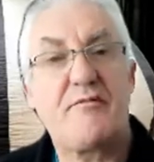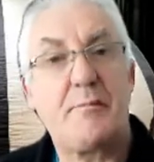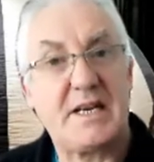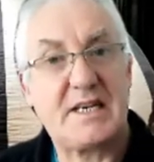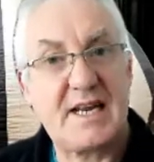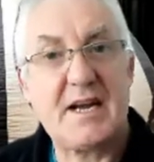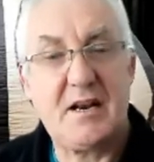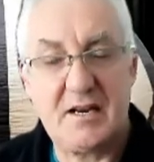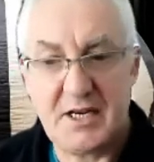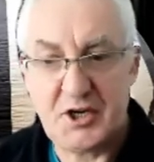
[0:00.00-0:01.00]
of my
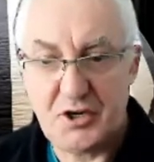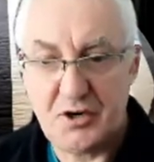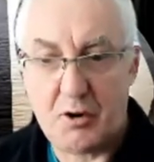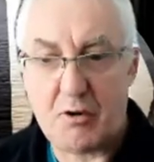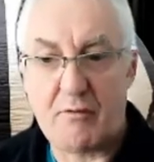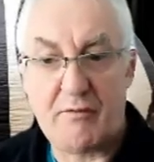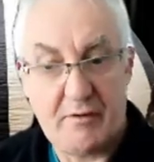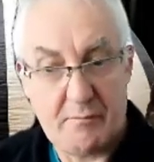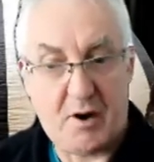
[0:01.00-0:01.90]
second edition of